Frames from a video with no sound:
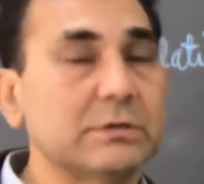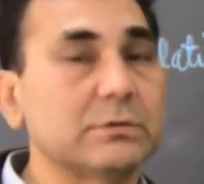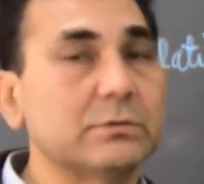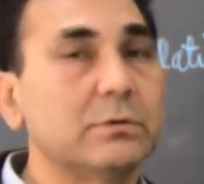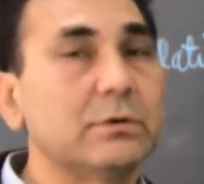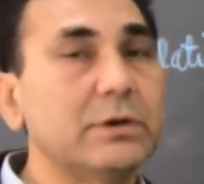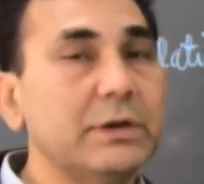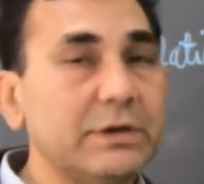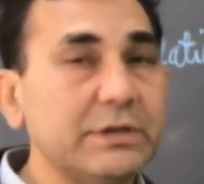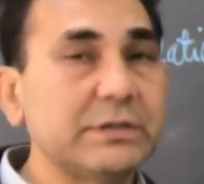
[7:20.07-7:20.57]

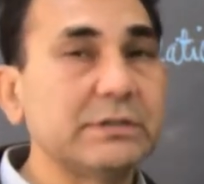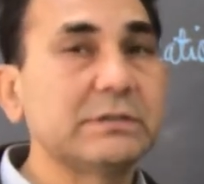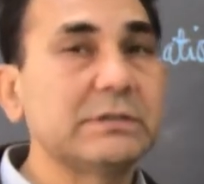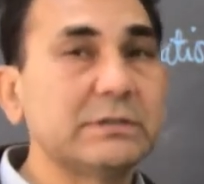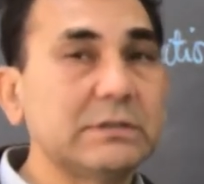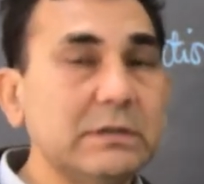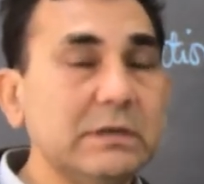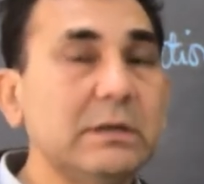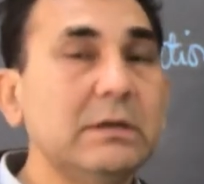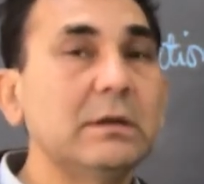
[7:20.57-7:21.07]
So it is
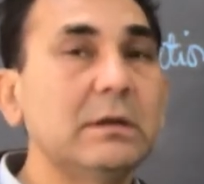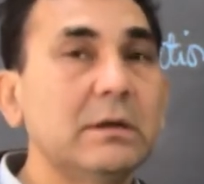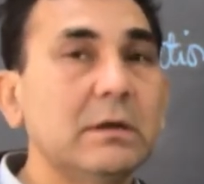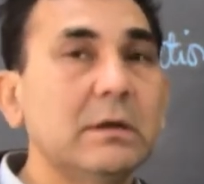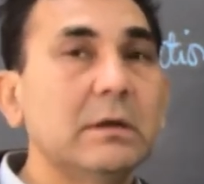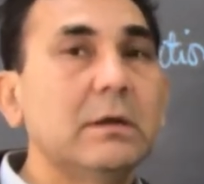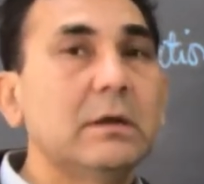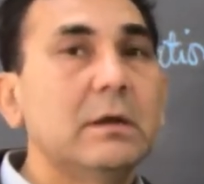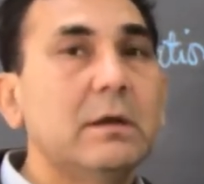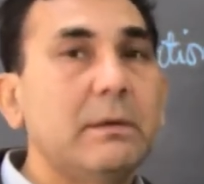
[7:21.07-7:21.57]
the
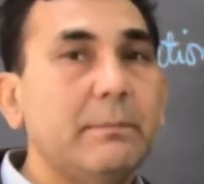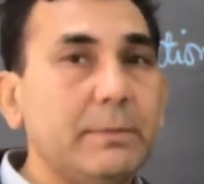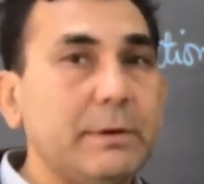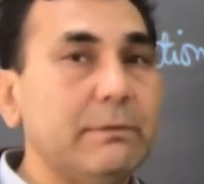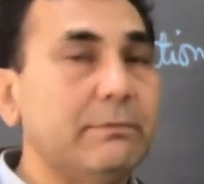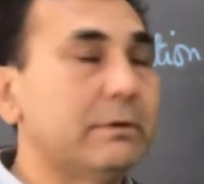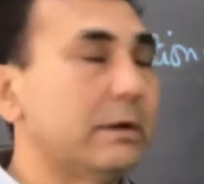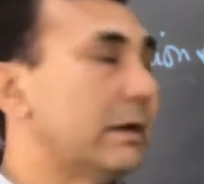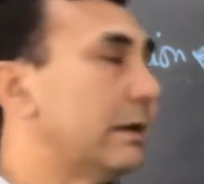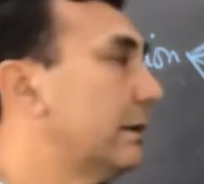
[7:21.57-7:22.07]

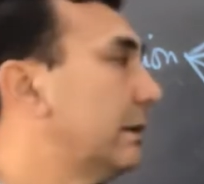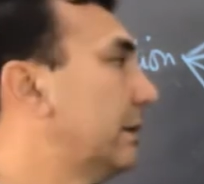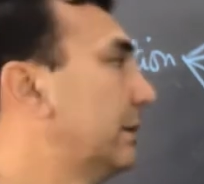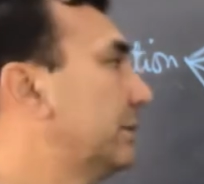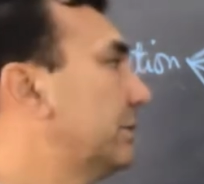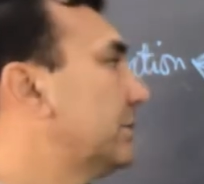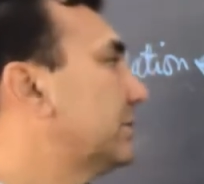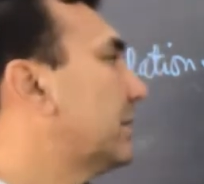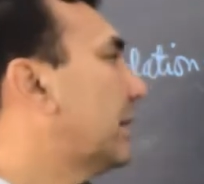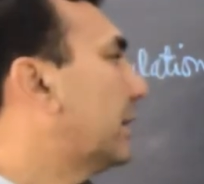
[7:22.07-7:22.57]
prevalence.
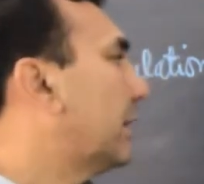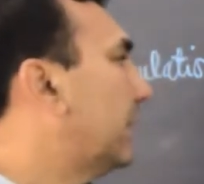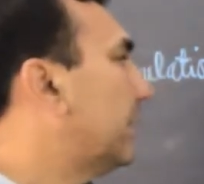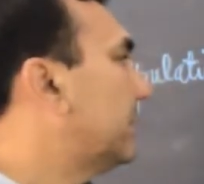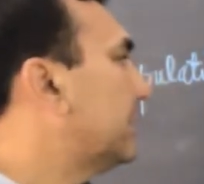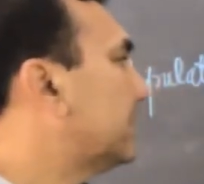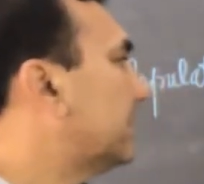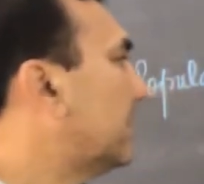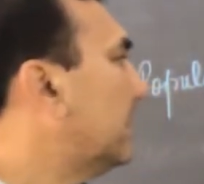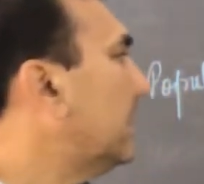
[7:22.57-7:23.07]
It is
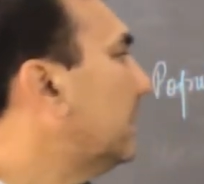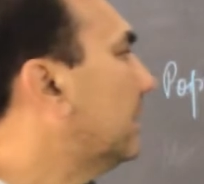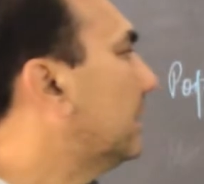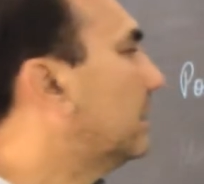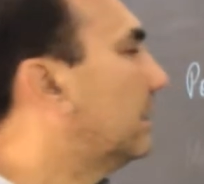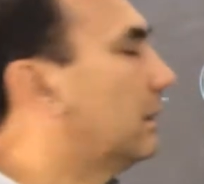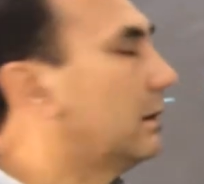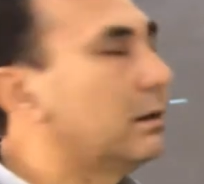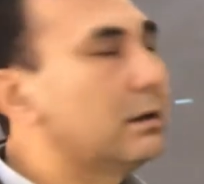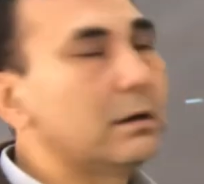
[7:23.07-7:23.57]
again is
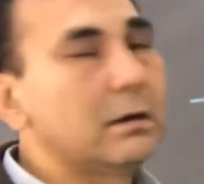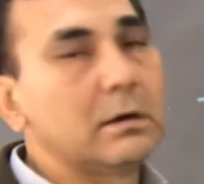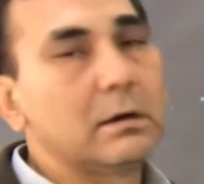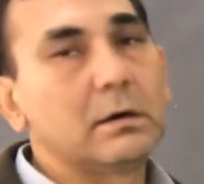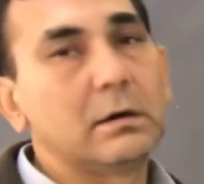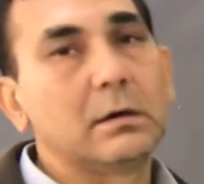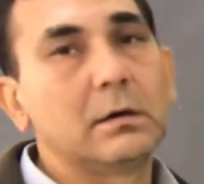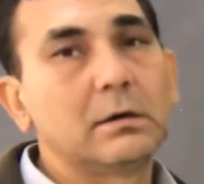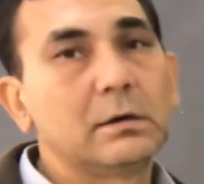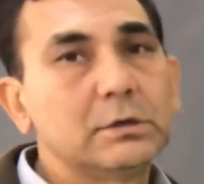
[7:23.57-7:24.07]
the
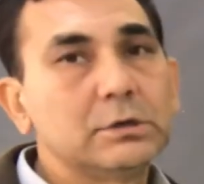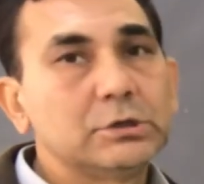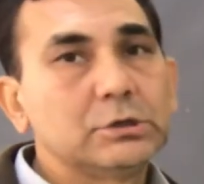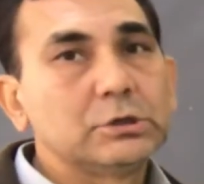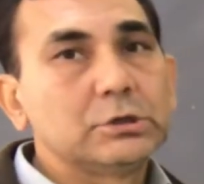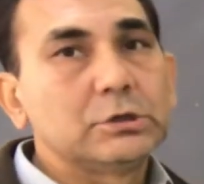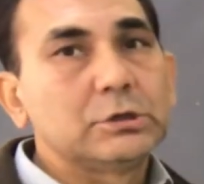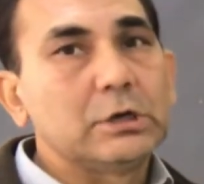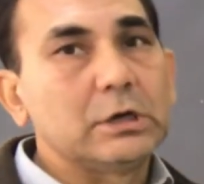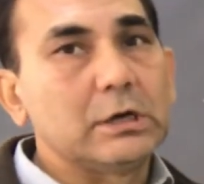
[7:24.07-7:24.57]

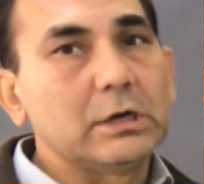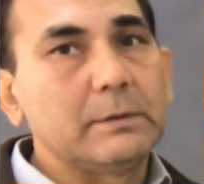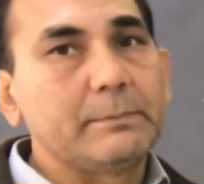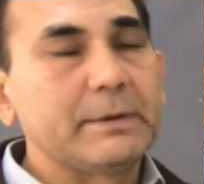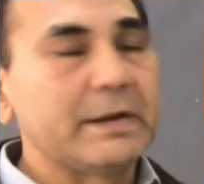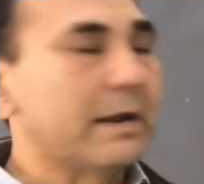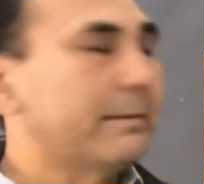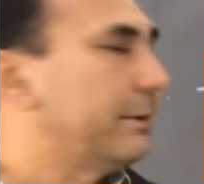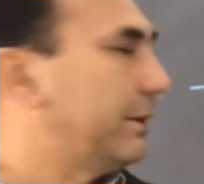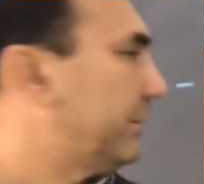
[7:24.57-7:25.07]

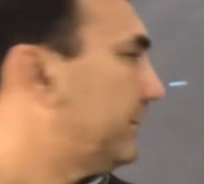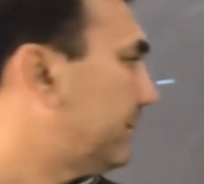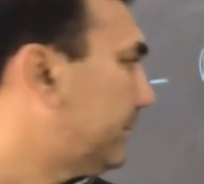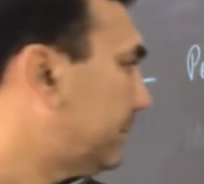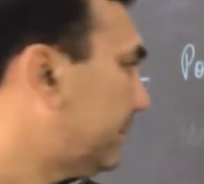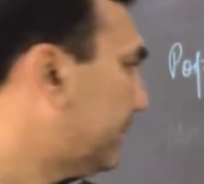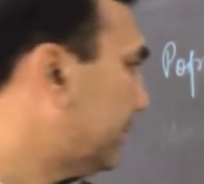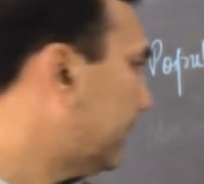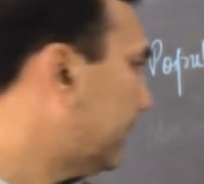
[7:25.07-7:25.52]
parameters.